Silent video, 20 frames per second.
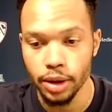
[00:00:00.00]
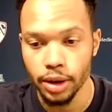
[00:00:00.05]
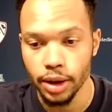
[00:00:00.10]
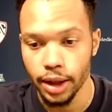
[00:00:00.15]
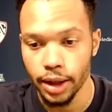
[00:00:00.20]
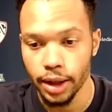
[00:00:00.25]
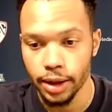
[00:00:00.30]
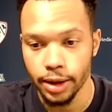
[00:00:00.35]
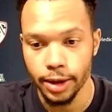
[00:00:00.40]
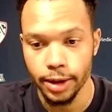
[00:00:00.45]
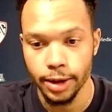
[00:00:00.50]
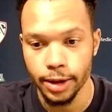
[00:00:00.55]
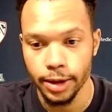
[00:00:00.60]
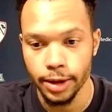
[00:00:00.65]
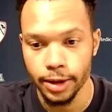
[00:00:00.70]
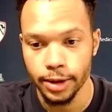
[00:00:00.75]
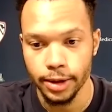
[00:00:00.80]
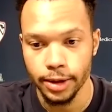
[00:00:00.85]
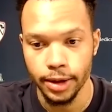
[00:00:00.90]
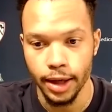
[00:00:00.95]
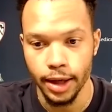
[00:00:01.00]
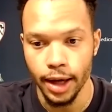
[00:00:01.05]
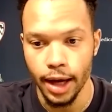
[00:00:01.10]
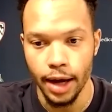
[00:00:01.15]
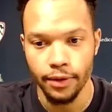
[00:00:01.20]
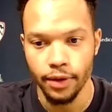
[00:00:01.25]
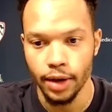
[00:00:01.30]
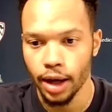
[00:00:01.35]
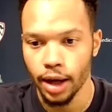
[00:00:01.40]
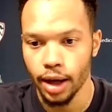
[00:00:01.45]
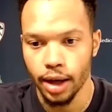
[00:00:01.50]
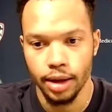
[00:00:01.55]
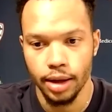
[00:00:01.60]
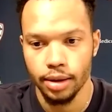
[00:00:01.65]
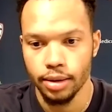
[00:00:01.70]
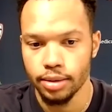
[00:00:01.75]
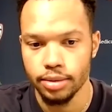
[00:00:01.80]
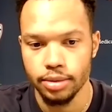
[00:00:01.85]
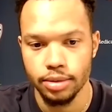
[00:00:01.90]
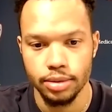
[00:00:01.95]
and haven't
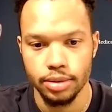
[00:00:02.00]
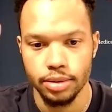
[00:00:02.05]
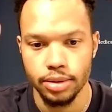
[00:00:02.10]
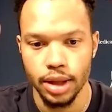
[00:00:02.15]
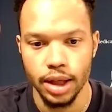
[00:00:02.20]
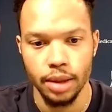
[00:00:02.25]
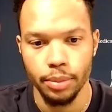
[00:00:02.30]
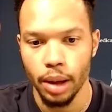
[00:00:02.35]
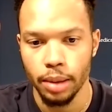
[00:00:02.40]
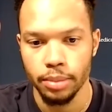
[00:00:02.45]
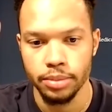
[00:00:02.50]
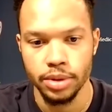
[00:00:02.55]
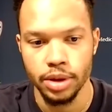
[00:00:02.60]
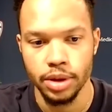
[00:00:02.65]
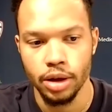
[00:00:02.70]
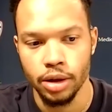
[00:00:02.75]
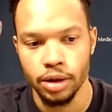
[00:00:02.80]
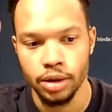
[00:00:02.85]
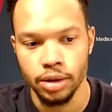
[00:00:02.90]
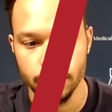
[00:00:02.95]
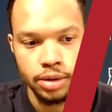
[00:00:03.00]
had any problems at all.